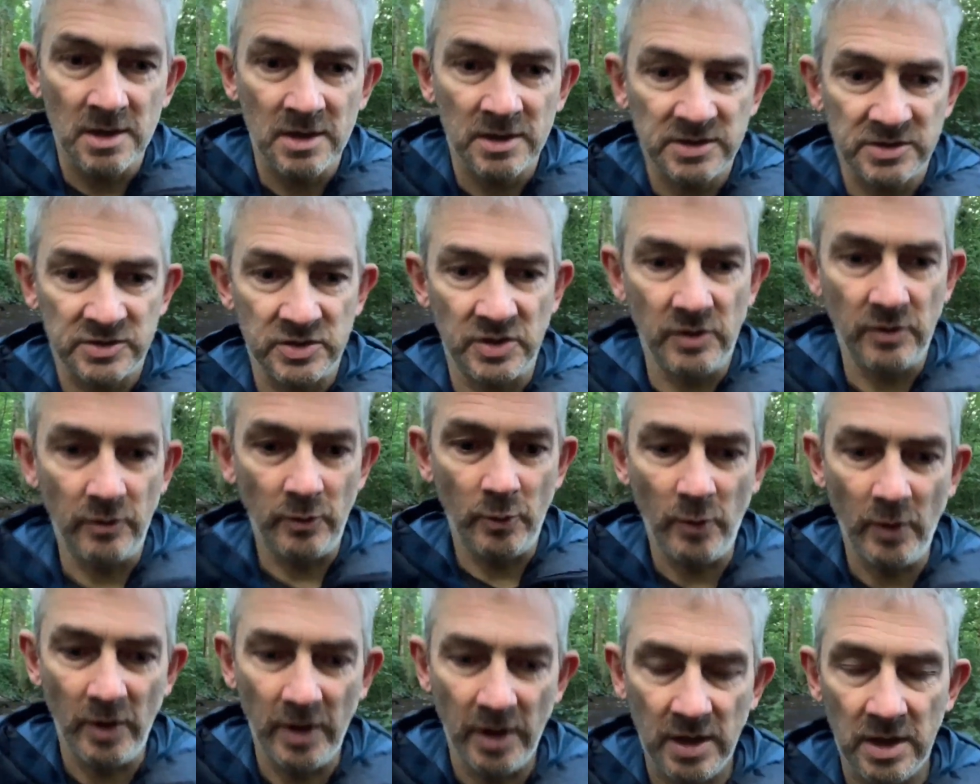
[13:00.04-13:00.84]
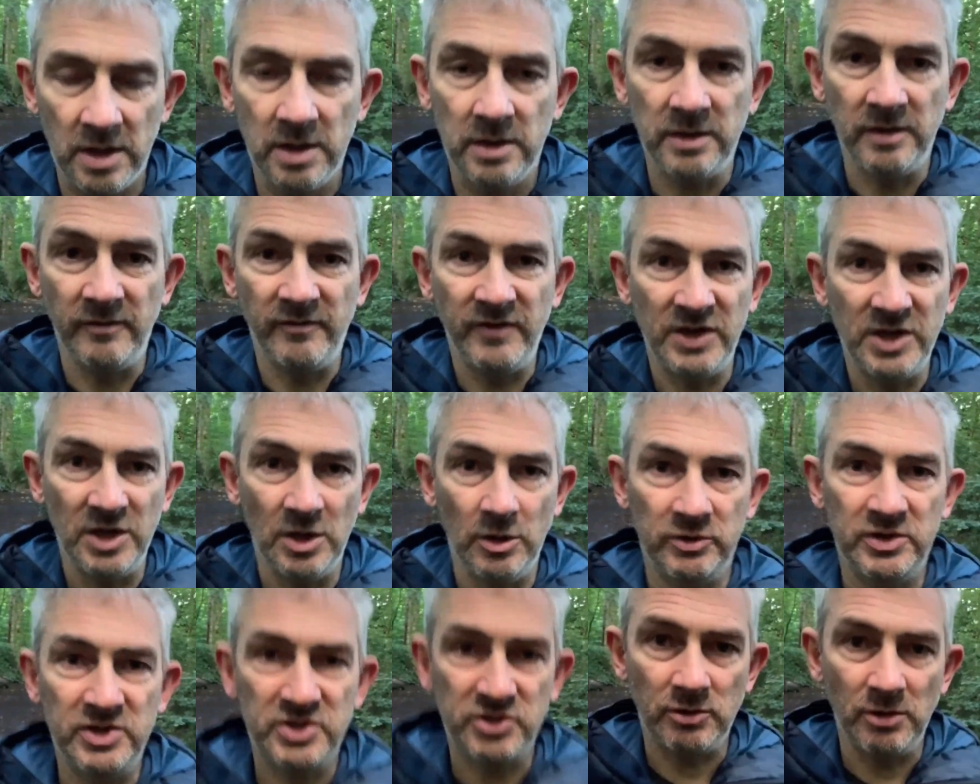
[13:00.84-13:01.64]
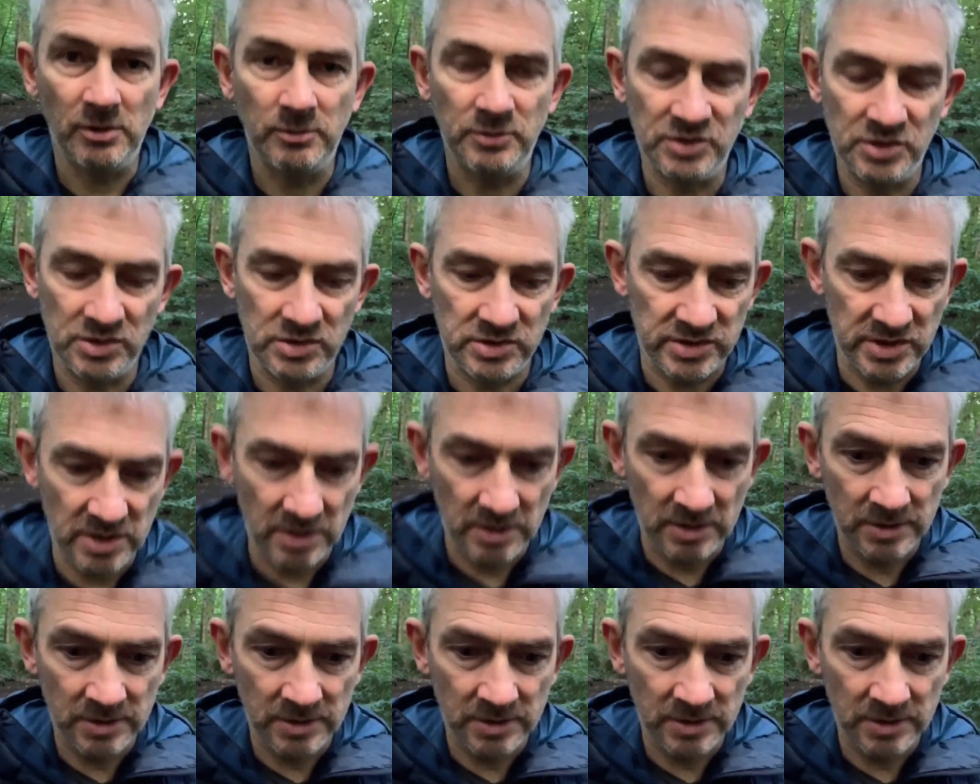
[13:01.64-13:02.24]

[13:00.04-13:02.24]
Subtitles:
to the video descriptions.